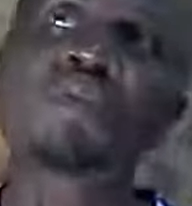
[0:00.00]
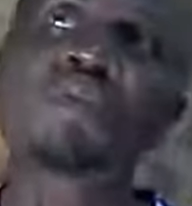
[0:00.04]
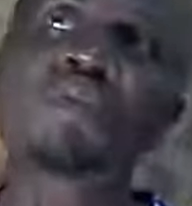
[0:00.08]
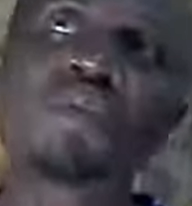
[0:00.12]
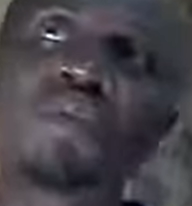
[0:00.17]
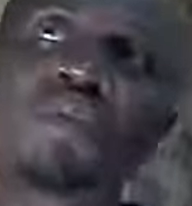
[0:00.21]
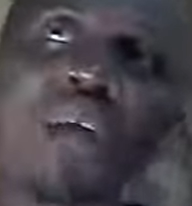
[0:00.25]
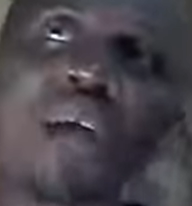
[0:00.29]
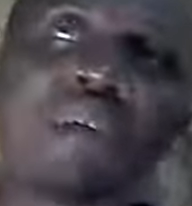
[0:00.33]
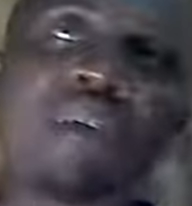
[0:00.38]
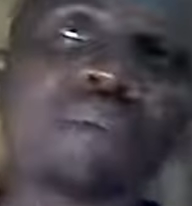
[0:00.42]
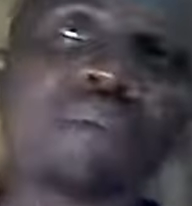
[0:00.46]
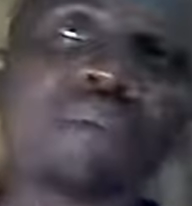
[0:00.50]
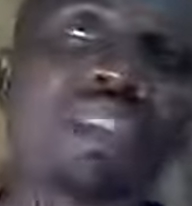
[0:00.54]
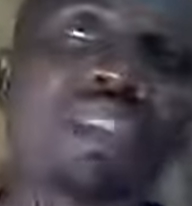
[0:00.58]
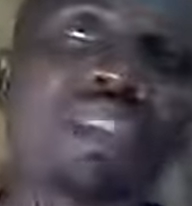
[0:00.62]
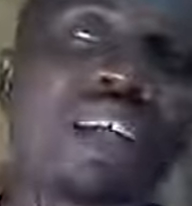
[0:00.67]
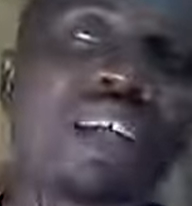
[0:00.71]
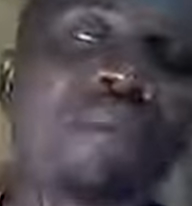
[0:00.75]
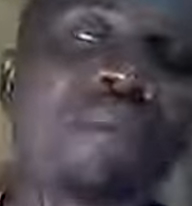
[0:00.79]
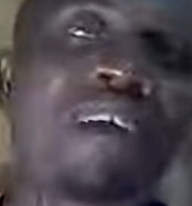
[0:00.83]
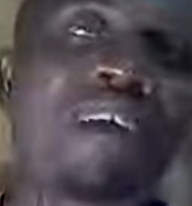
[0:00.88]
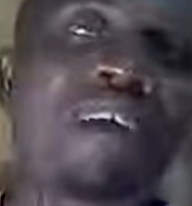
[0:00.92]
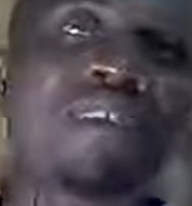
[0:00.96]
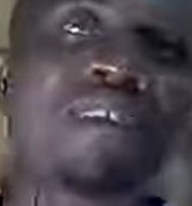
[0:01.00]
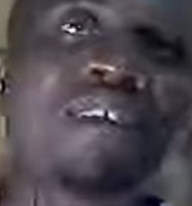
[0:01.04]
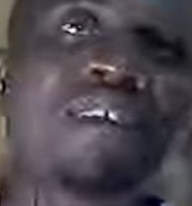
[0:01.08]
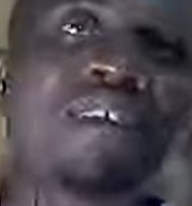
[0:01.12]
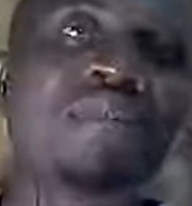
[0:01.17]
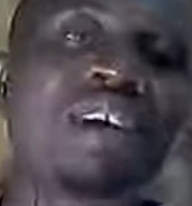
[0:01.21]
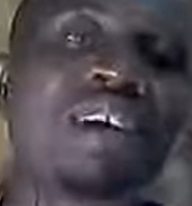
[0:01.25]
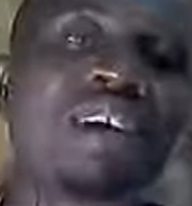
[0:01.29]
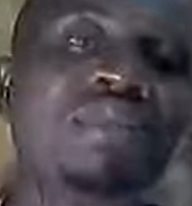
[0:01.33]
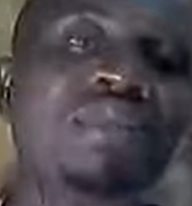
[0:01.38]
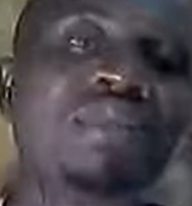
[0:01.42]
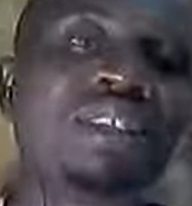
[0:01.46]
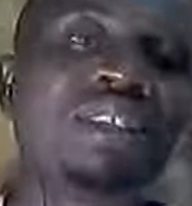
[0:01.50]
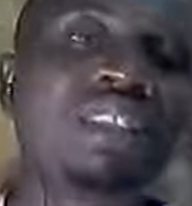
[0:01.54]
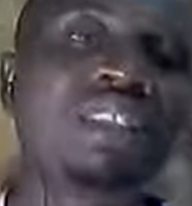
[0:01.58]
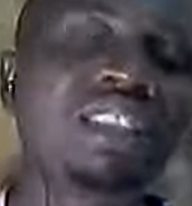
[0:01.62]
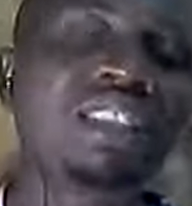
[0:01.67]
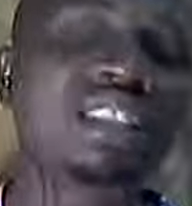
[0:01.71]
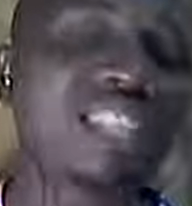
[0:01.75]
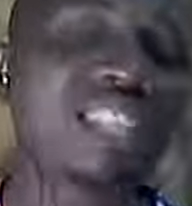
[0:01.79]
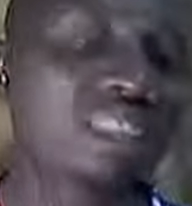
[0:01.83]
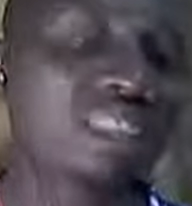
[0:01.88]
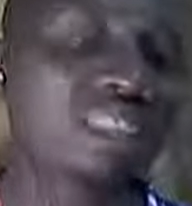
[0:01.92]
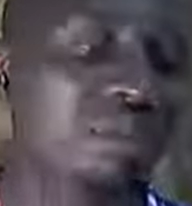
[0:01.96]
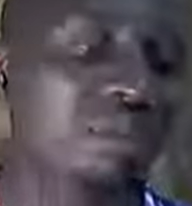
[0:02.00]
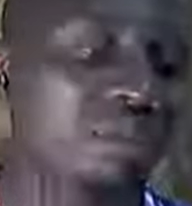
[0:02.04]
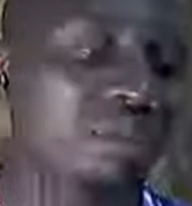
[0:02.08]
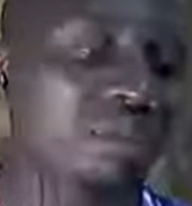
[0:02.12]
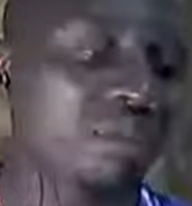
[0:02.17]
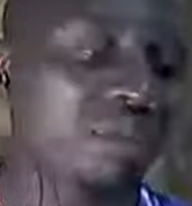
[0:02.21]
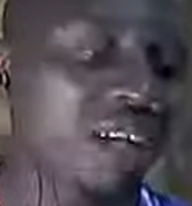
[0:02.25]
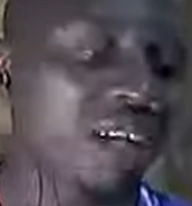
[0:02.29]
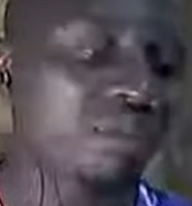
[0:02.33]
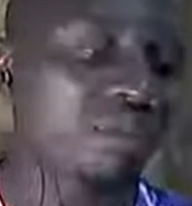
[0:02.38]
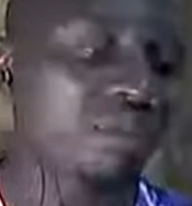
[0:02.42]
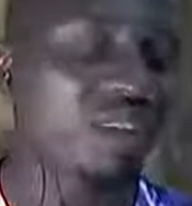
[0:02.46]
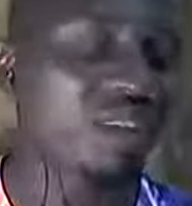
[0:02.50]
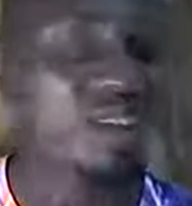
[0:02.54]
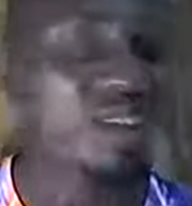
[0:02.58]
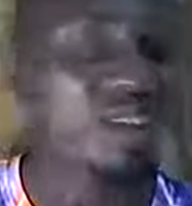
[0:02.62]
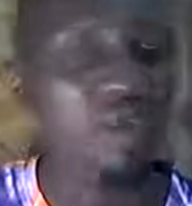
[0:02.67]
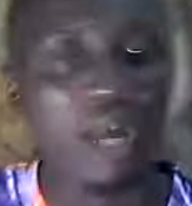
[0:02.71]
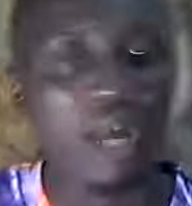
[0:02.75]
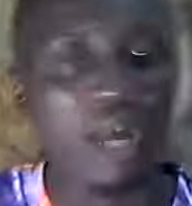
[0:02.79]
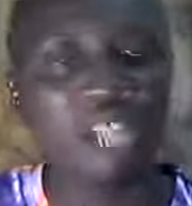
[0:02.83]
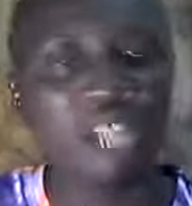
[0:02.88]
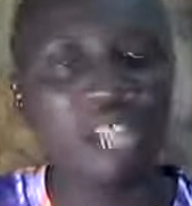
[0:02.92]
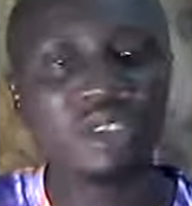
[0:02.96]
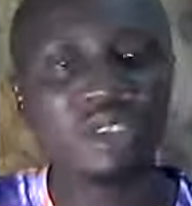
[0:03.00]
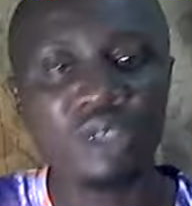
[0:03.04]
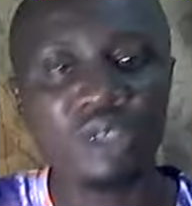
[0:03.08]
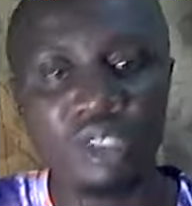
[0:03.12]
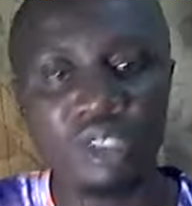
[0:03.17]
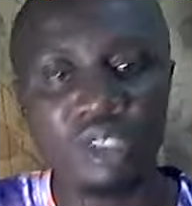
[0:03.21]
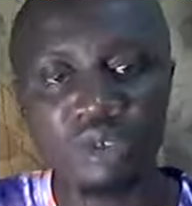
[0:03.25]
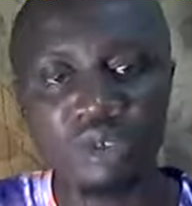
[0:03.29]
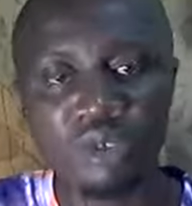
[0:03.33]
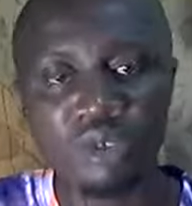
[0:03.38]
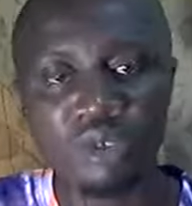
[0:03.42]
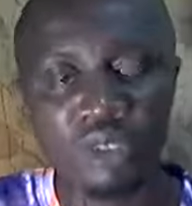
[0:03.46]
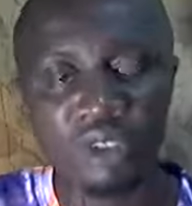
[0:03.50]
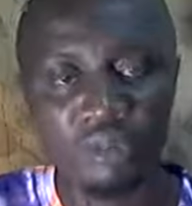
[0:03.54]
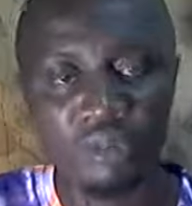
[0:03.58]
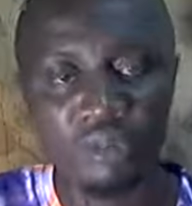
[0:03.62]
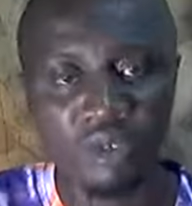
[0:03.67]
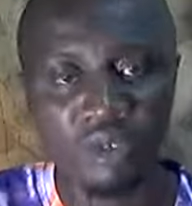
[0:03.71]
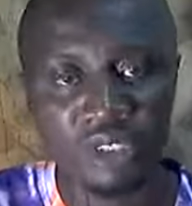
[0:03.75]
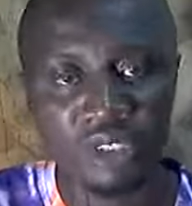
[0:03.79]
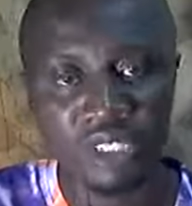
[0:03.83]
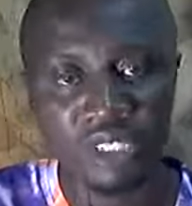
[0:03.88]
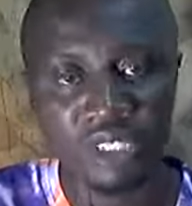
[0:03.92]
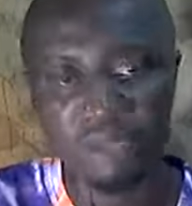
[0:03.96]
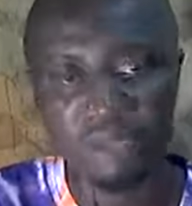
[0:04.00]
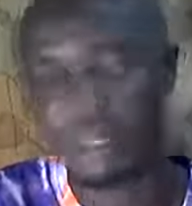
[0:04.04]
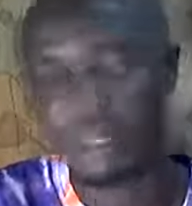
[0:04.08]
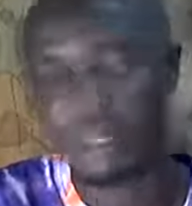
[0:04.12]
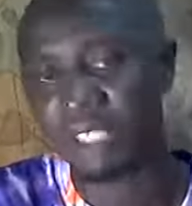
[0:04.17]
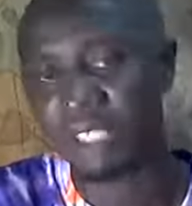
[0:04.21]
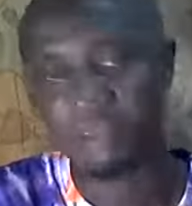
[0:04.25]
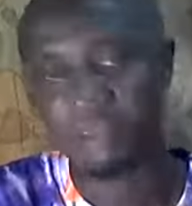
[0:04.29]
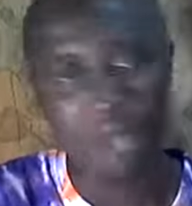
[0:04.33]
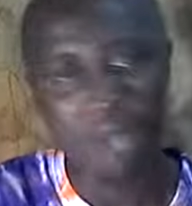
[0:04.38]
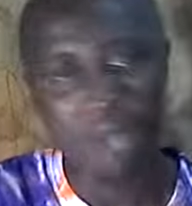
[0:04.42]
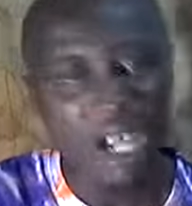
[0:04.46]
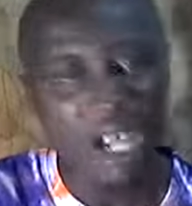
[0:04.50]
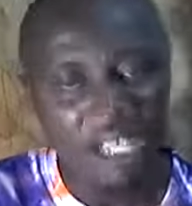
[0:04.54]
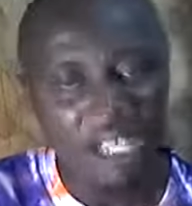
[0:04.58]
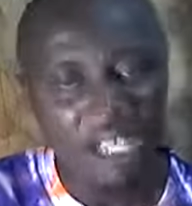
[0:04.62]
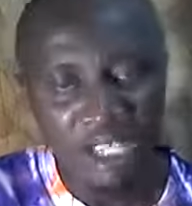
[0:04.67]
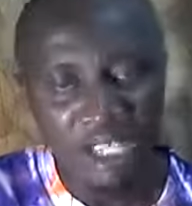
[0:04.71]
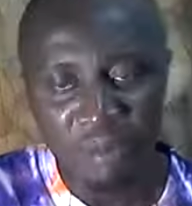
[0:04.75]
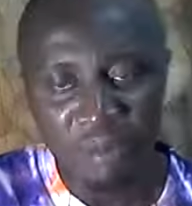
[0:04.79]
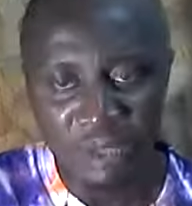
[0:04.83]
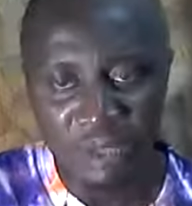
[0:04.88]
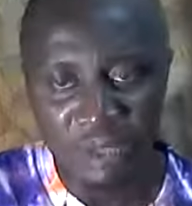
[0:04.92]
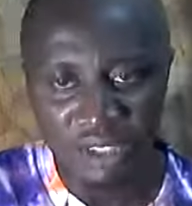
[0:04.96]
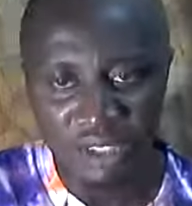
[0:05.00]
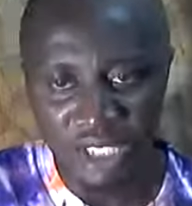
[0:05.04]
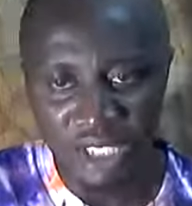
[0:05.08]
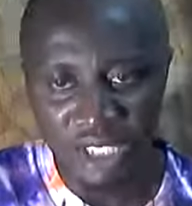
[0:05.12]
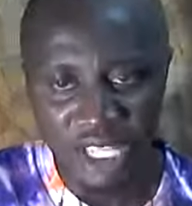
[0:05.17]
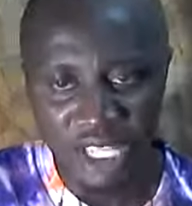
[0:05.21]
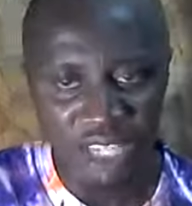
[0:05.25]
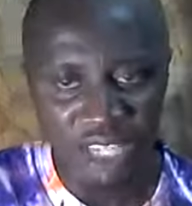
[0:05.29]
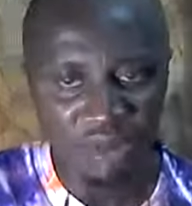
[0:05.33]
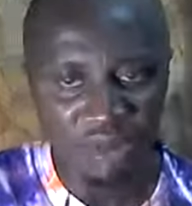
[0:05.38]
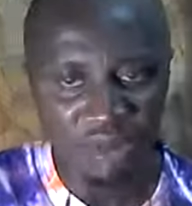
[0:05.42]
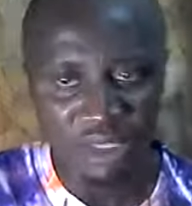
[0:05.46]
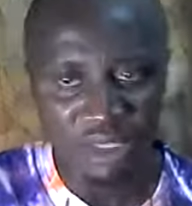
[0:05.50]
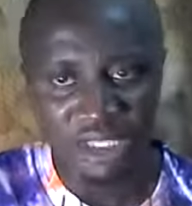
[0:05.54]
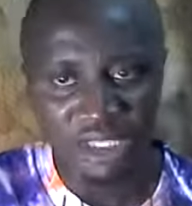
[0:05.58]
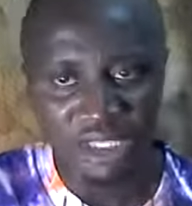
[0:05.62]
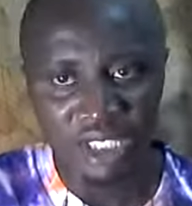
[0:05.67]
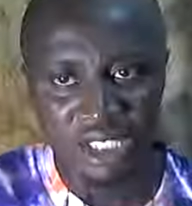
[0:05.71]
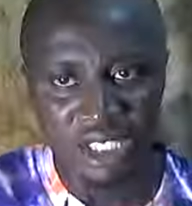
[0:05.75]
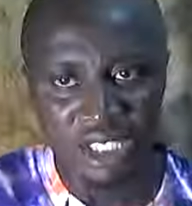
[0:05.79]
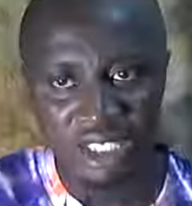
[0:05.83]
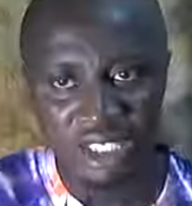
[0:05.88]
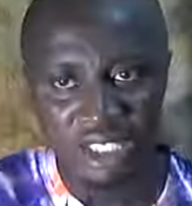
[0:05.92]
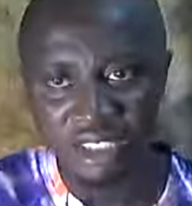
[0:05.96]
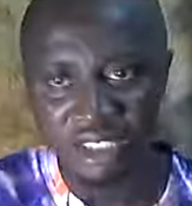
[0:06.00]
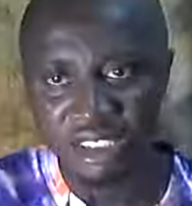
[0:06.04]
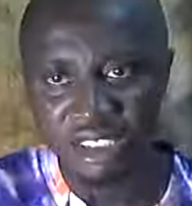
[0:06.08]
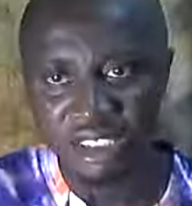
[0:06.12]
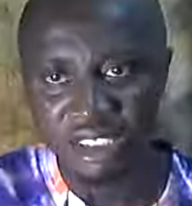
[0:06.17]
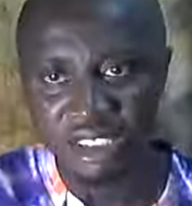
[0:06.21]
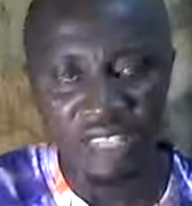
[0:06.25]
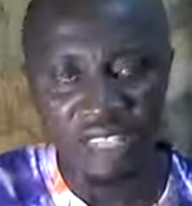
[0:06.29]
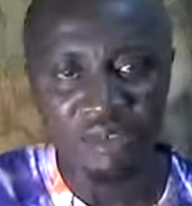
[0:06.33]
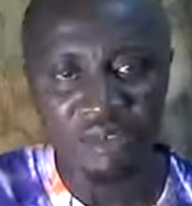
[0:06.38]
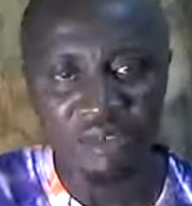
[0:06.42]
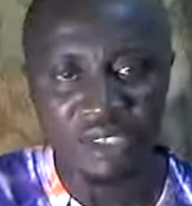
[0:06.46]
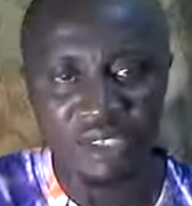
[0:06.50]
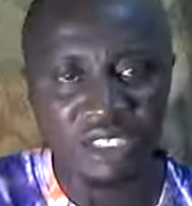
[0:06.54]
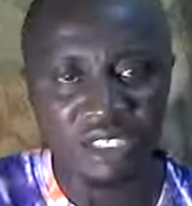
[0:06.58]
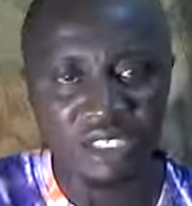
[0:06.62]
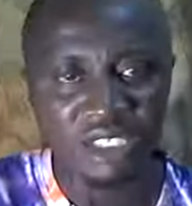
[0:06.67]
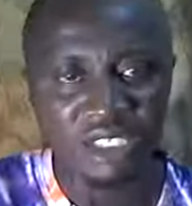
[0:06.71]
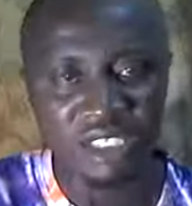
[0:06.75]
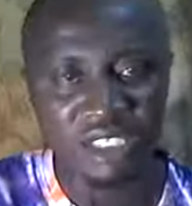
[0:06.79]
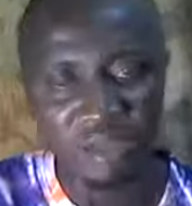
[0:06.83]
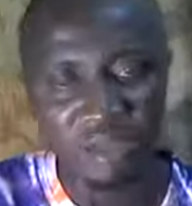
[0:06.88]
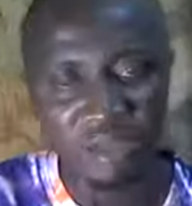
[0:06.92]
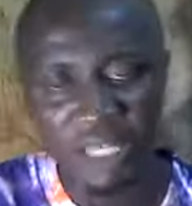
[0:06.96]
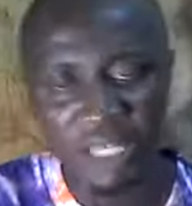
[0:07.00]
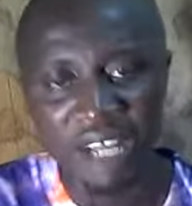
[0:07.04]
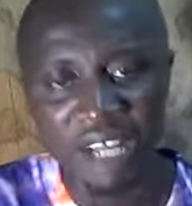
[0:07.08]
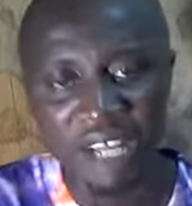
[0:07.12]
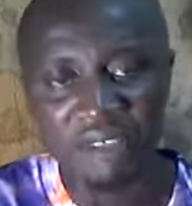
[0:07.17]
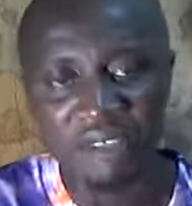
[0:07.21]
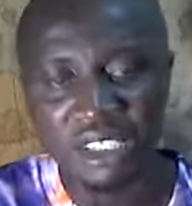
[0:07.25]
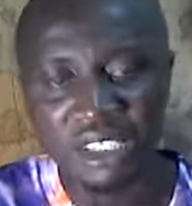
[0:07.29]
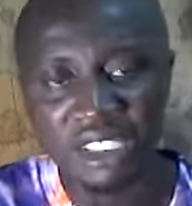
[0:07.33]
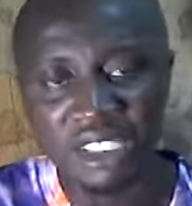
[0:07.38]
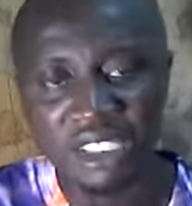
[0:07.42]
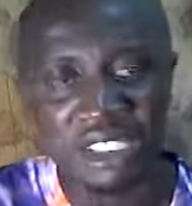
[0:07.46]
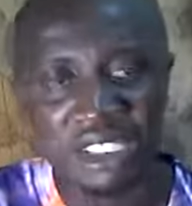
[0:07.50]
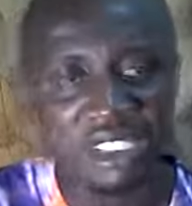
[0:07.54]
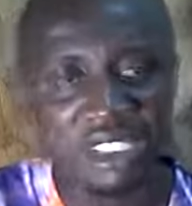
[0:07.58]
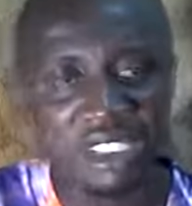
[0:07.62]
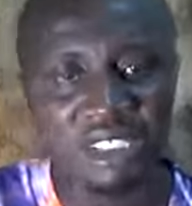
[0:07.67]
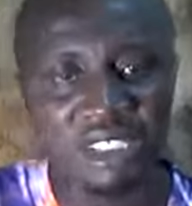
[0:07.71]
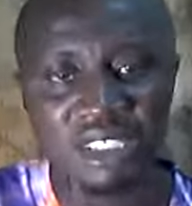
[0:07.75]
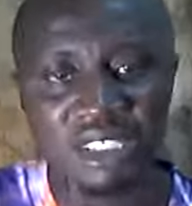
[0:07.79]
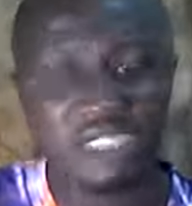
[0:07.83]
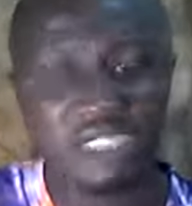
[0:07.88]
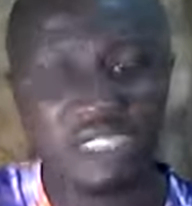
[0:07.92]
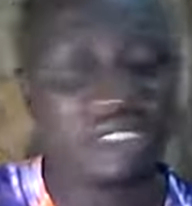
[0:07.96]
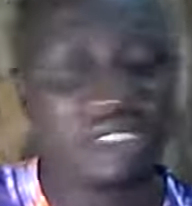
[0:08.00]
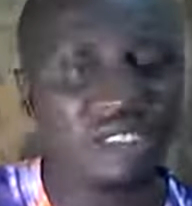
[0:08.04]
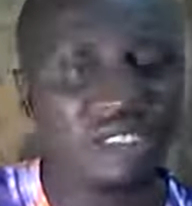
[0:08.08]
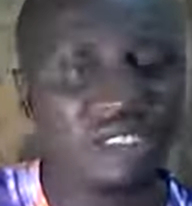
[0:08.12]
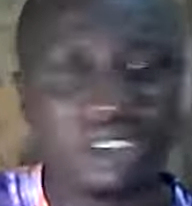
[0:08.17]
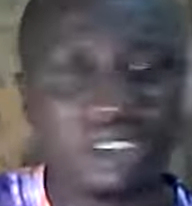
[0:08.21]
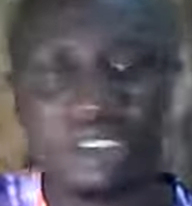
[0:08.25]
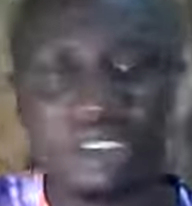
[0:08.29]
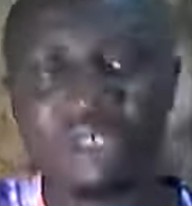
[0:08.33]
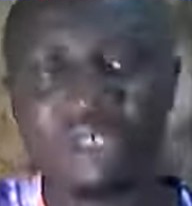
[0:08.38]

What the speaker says: I would say my 505 V6 has been parked for a while. It's going through a project, but my other project car with the same similar V6 engines,